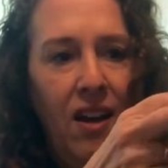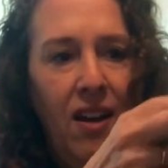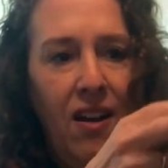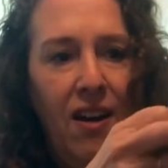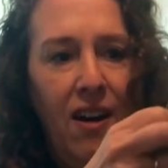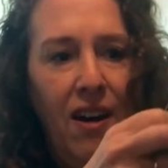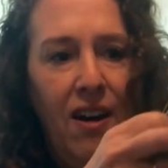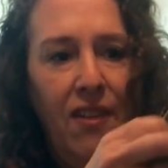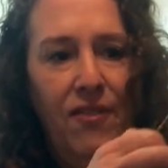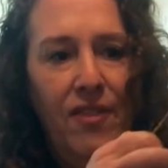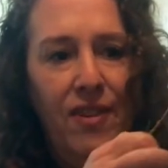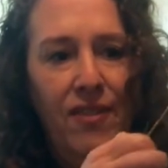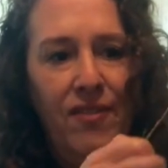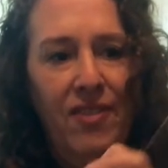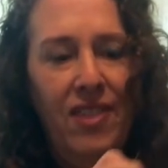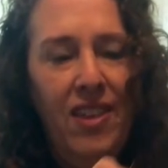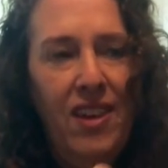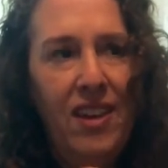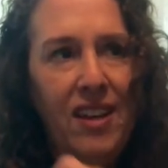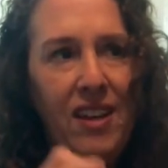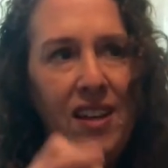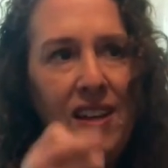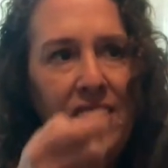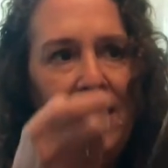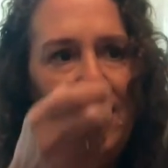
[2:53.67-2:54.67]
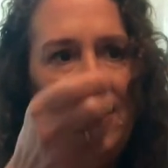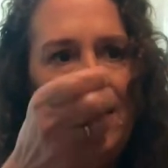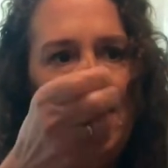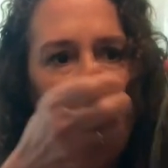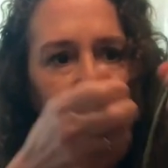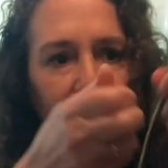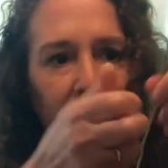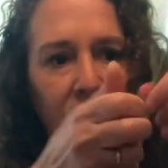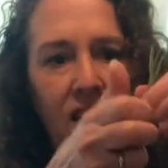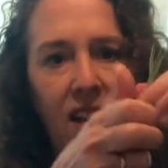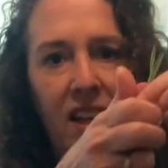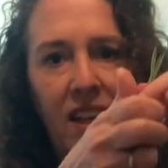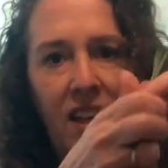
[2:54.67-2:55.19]
off of the
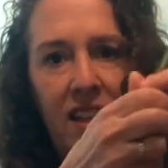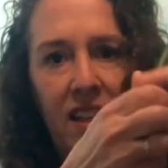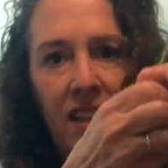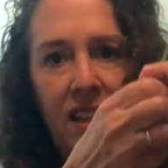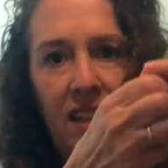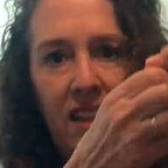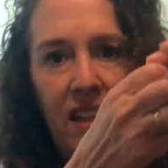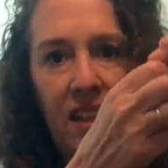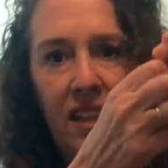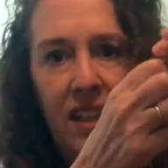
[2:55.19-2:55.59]
stalk like